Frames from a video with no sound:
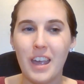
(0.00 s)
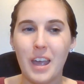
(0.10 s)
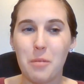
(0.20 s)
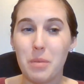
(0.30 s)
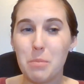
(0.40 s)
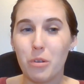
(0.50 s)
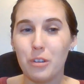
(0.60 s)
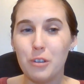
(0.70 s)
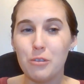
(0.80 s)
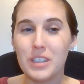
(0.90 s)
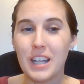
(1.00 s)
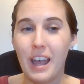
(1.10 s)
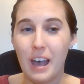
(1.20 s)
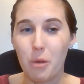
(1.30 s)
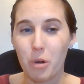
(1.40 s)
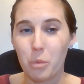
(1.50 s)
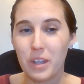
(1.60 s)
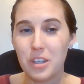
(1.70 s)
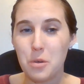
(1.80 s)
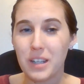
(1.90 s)
and people lose an hour
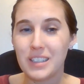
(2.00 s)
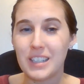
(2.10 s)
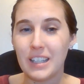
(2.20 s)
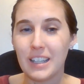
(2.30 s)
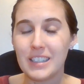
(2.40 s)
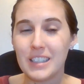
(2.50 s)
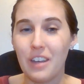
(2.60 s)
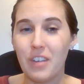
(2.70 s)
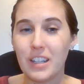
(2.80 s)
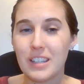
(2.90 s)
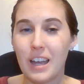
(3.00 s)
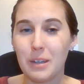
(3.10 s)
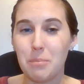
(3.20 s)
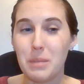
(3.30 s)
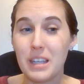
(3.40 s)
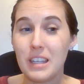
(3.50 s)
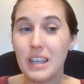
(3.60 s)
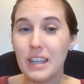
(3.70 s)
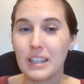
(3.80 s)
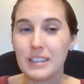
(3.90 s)
when U.S. Daylight Saving Time
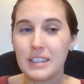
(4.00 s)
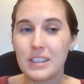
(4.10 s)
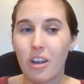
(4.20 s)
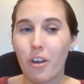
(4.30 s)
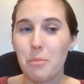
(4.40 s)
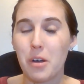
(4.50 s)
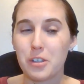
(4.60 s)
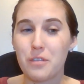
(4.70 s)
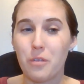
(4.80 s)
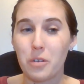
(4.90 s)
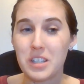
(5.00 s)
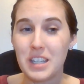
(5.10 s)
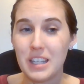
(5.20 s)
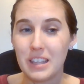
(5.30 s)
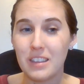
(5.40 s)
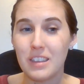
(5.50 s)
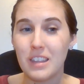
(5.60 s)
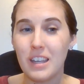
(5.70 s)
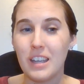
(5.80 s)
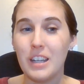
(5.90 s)
begins on March 14th
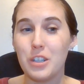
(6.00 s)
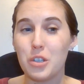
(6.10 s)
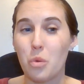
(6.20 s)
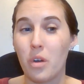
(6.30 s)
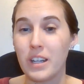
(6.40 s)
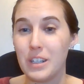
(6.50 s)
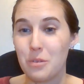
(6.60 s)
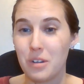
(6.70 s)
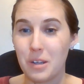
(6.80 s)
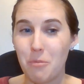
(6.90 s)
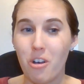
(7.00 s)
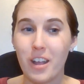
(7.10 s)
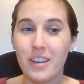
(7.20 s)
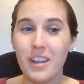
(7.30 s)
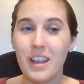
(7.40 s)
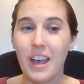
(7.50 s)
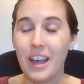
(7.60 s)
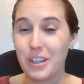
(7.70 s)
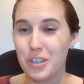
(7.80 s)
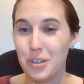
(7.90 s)
in 2021
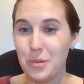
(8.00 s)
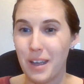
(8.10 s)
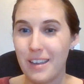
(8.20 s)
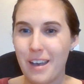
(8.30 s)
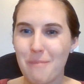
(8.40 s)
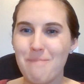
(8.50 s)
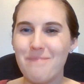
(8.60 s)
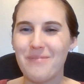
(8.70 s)
at 2 a.m.